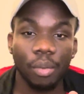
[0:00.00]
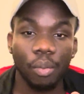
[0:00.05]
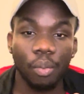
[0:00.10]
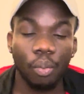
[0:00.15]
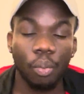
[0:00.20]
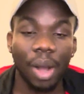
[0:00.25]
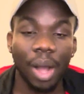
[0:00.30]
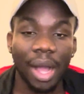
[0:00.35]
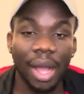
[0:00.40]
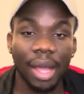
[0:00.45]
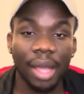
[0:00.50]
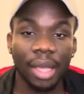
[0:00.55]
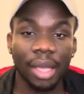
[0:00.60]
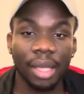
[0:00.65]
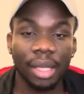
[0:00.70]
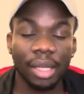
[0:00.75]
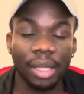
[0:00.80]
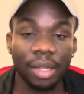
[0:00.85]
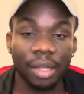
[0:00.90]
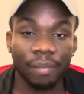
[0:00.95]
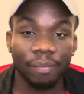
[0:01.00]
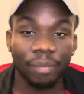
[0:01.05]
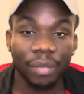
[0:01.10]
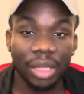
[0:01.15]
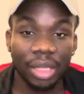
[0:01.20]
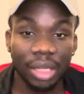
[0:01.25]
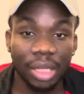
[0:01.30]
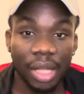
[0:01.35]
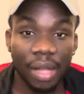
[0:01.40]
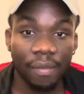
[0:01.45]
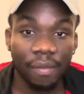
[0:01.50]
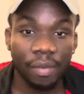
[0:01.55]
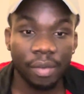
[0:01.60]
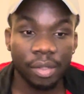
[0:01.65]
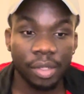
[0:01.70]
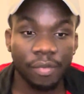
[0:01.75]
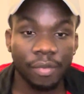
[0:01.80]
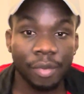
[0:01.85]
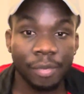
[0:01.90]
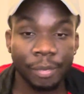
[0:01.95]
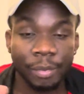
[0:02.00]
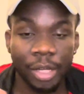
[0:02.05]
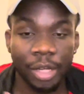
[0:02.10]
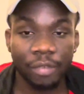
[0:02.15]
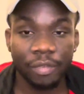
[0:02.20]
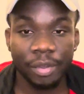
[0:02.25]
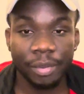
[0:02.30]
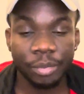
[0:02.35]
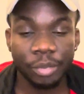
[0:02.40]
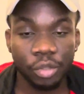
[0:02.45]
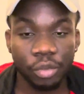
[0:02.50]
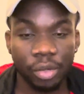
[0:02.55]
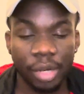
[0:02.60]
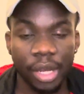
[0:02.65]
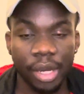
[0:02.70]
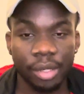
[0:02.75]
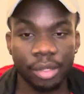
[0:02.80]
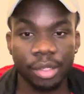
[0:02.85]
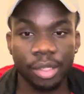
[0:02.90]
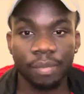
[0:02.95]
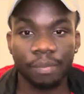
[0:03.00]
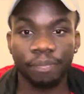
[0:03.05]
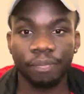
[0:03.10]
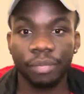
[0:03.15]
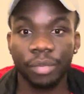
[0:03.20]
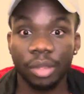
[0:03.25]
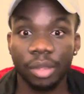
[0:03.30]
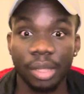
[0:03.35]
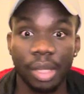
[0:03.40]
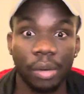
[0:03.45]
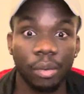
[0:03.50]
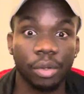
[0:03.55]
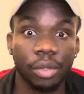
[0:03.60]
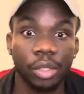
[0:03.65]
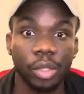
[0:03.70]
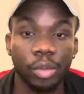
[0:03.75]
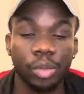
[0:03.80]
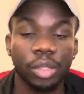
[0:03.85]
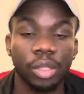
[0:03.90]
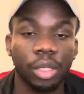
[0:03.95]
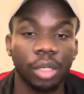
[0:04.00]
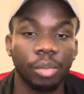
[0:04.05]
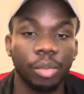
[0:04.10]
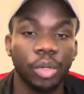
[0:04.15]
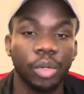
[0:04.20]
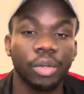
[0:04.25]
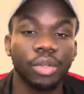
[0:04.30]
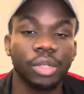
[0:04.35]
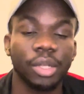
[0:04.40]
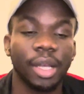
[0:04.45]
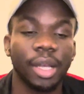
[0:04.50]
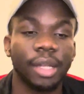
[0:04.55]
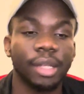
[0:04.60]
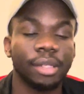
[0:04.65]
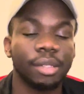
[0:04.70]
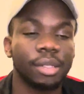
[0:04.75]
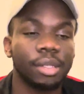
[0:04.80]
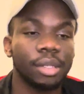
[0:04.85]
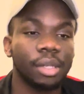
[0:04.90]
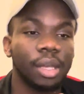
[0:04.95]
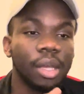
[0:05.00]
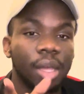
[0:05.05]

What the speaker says: why levels of abstraction that were used in computer science